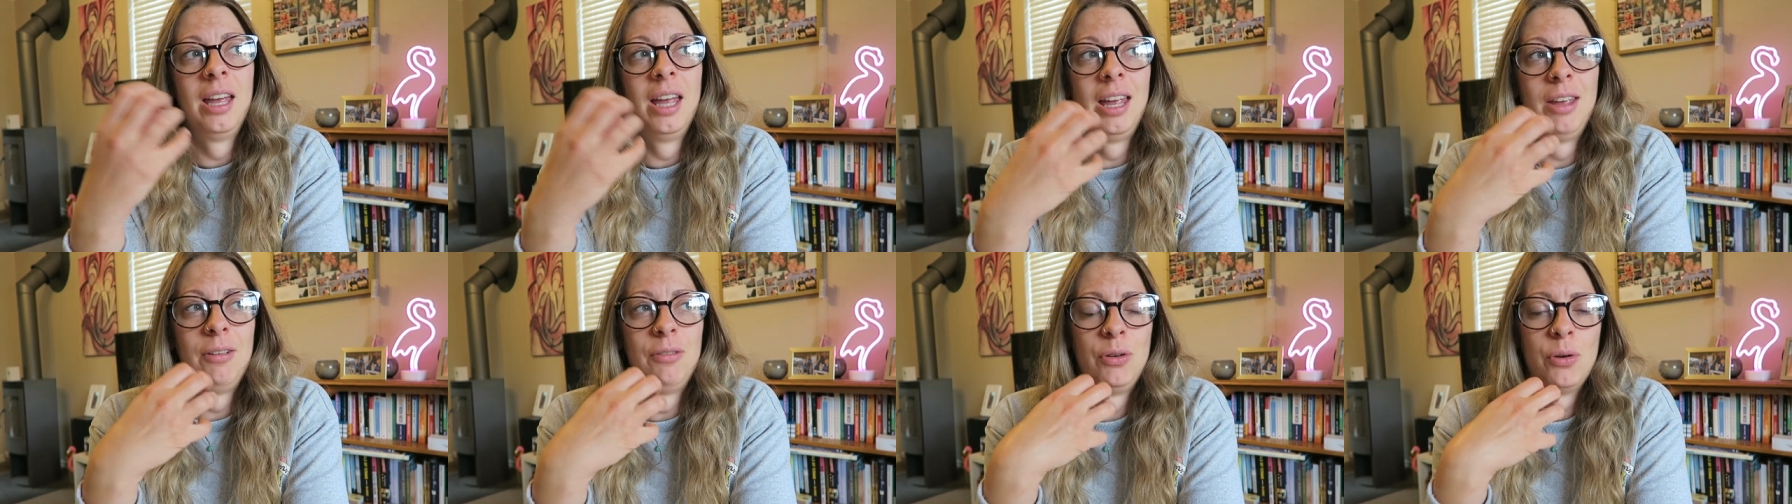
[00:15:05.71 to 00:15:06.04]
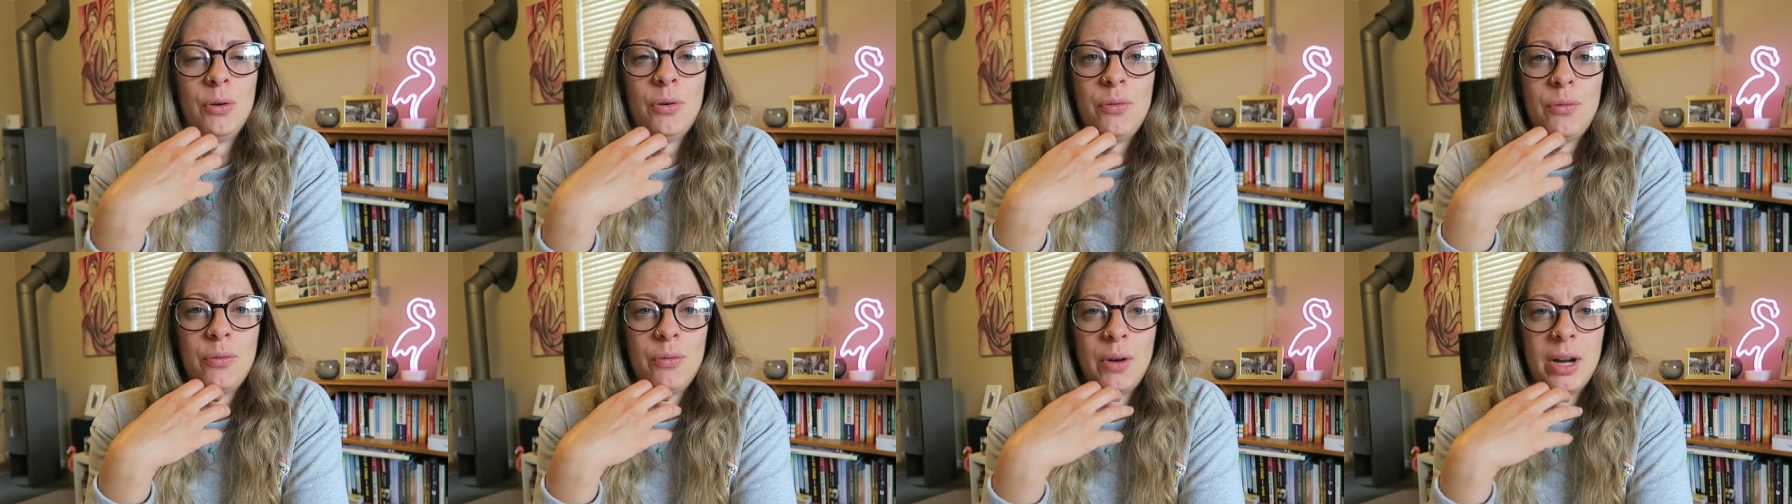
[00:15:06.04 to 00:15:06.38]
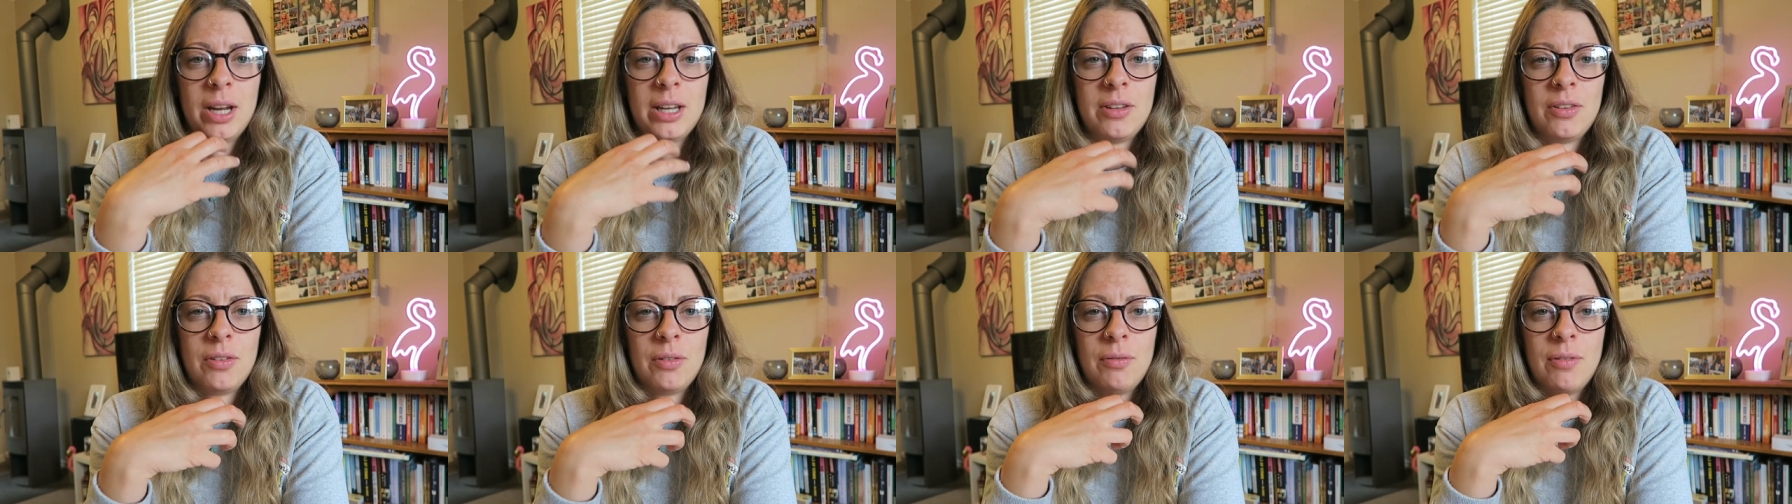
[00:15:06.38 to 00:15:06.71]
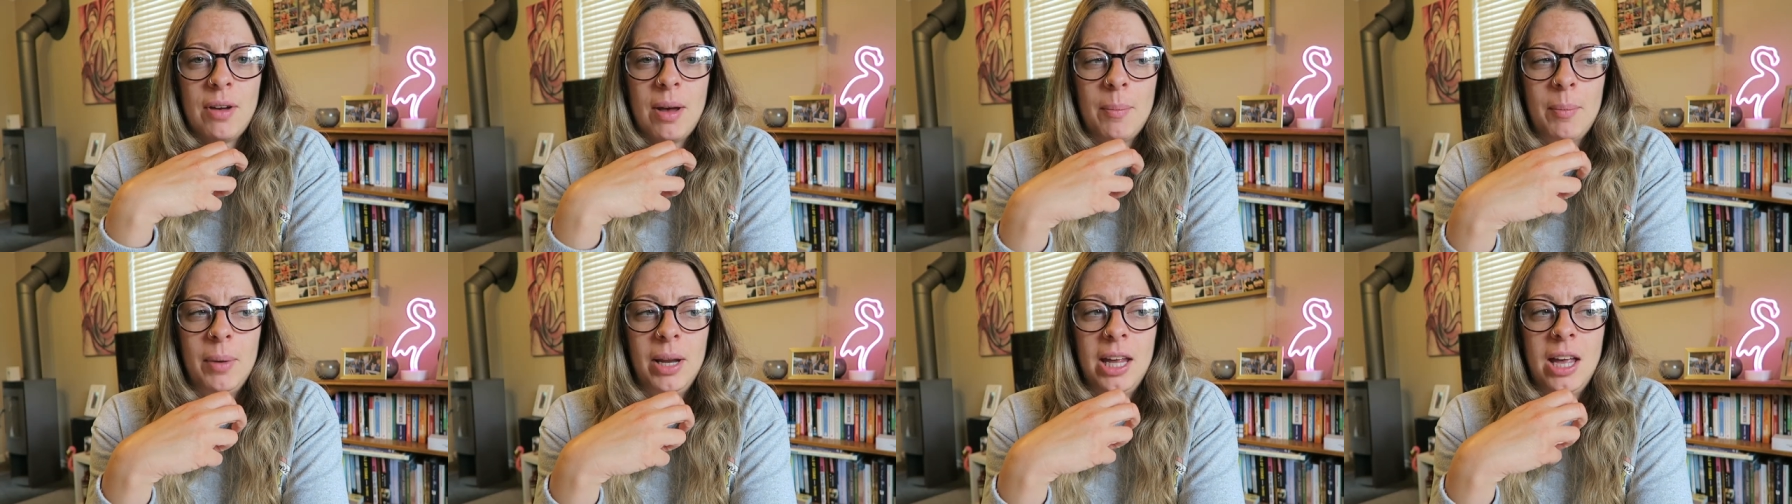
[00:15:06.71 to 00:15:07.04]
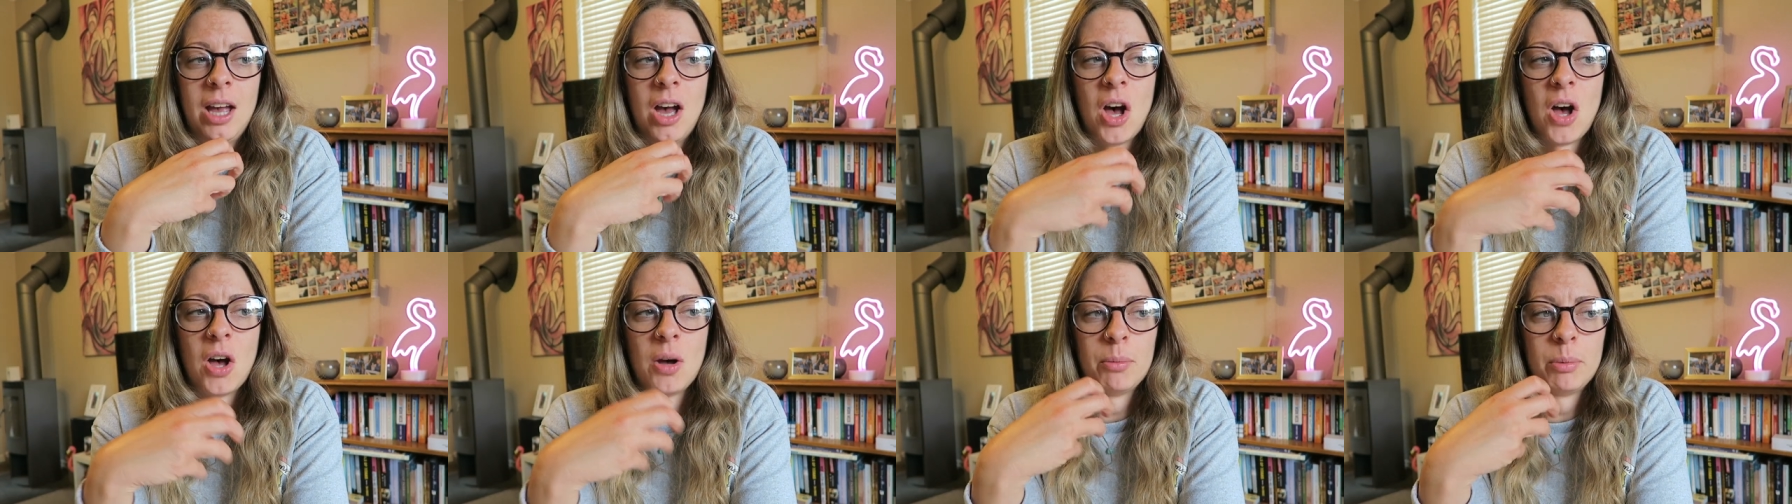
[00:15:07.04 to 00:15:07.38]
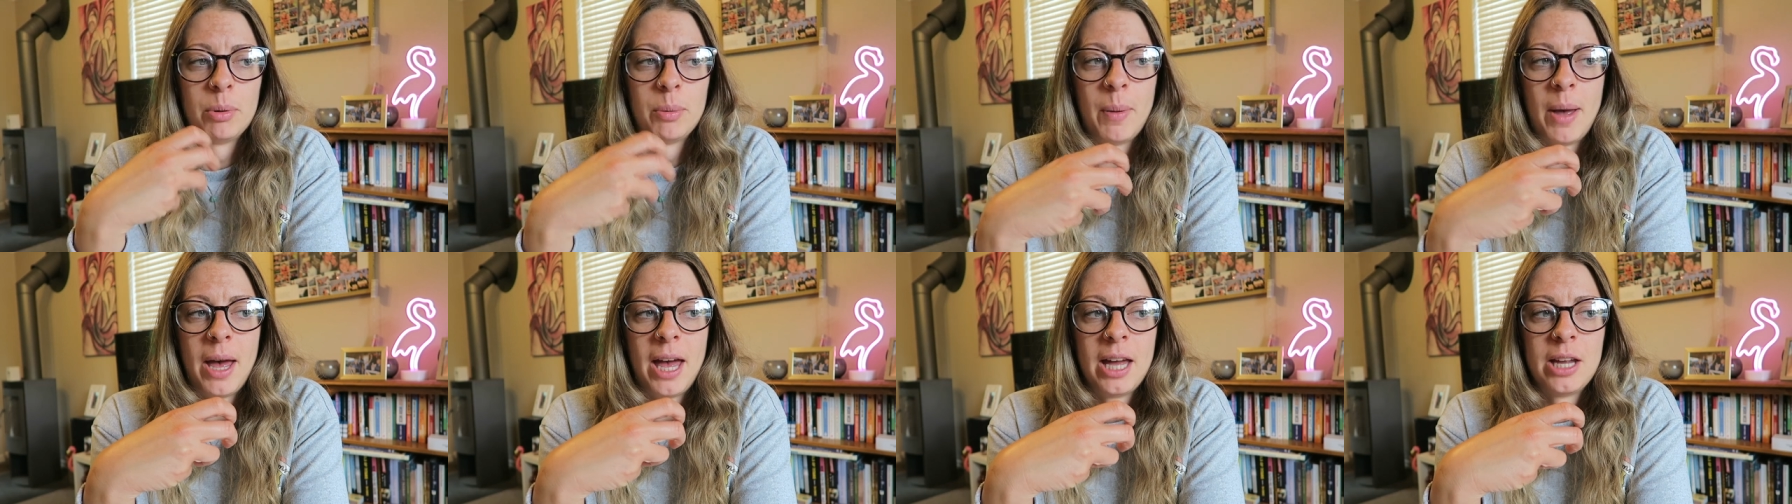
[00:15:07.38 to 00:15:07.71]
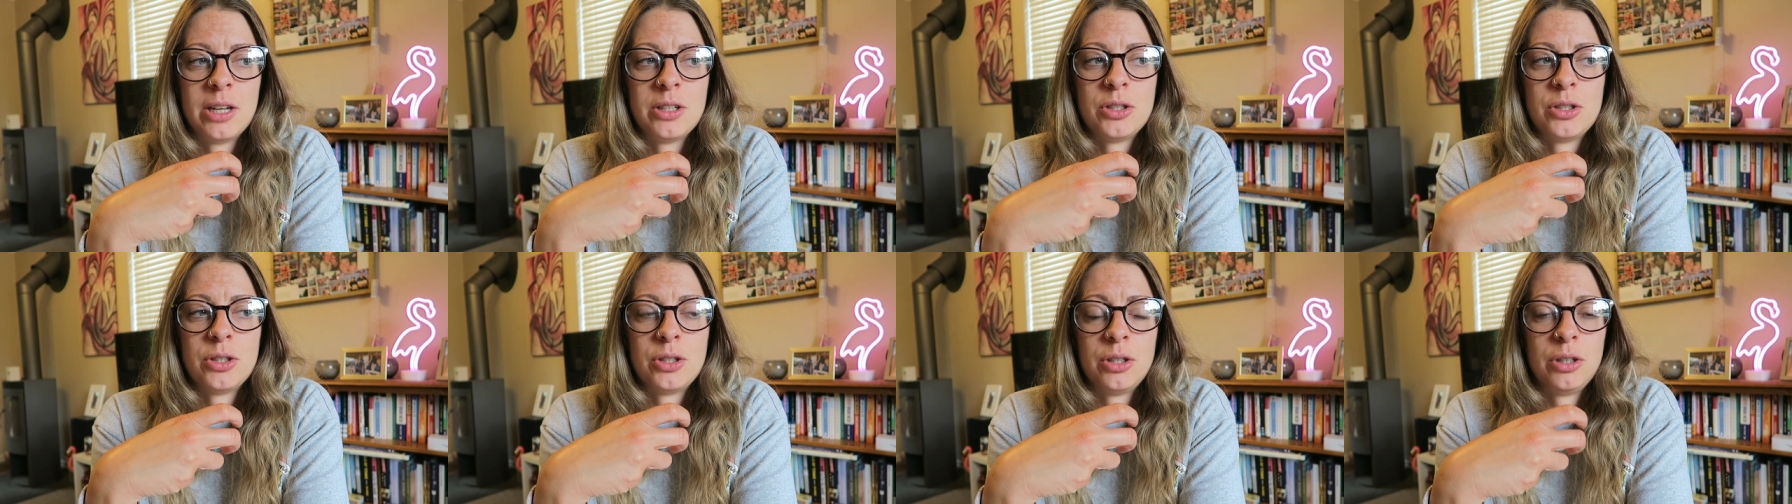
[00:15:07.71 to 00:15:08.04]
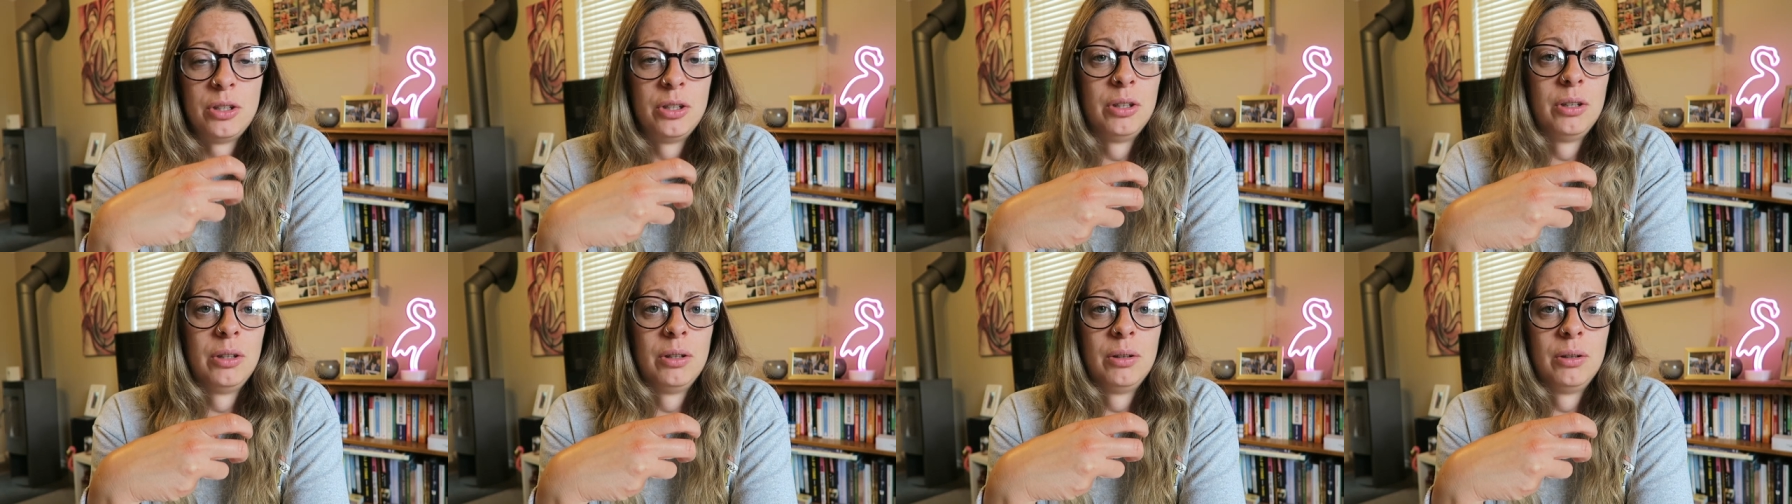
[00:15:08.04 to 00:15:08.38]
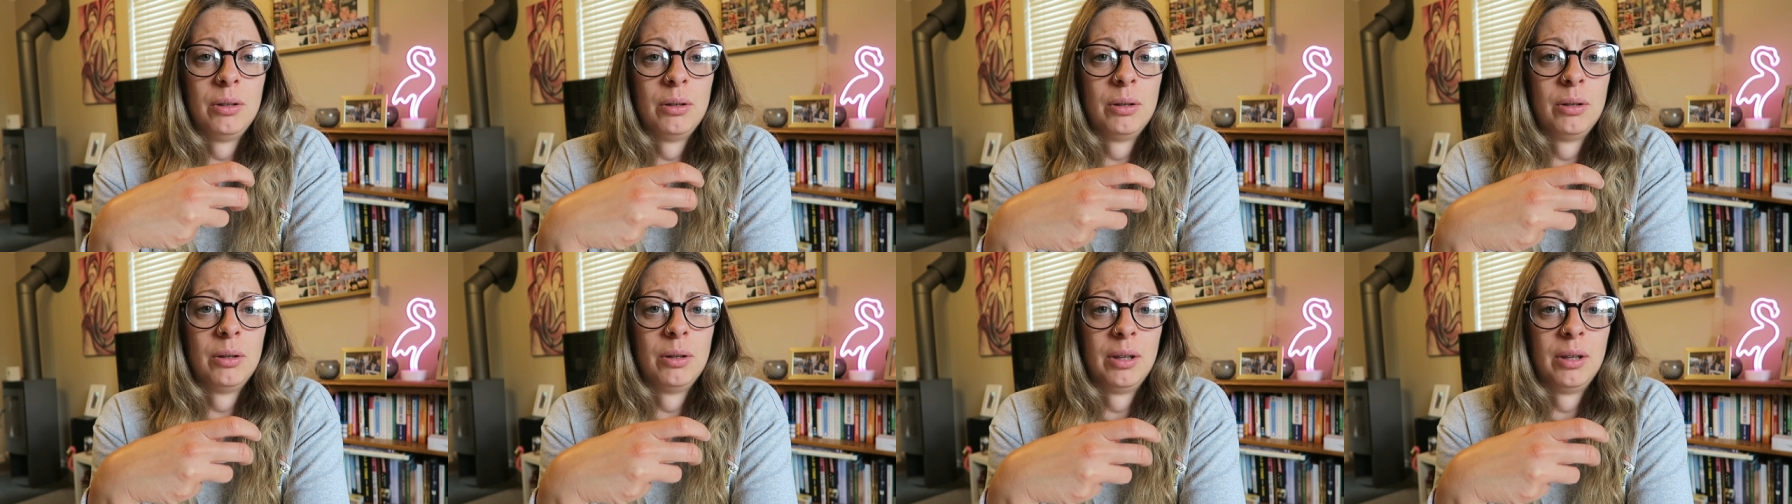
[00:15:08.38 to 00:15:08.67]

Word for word: if your friends and family aren't prepared to